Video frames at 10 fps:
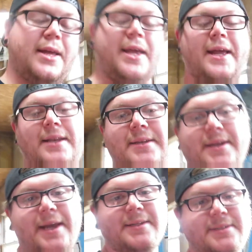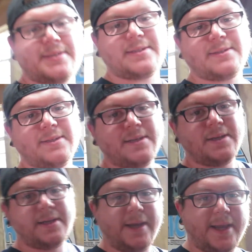It's
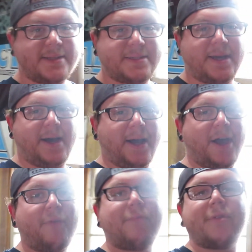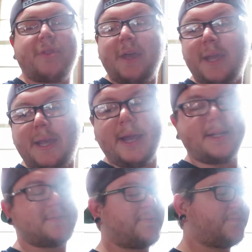It's a helpful thing.
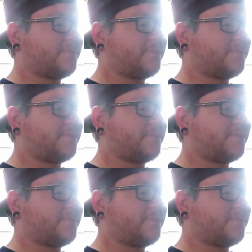It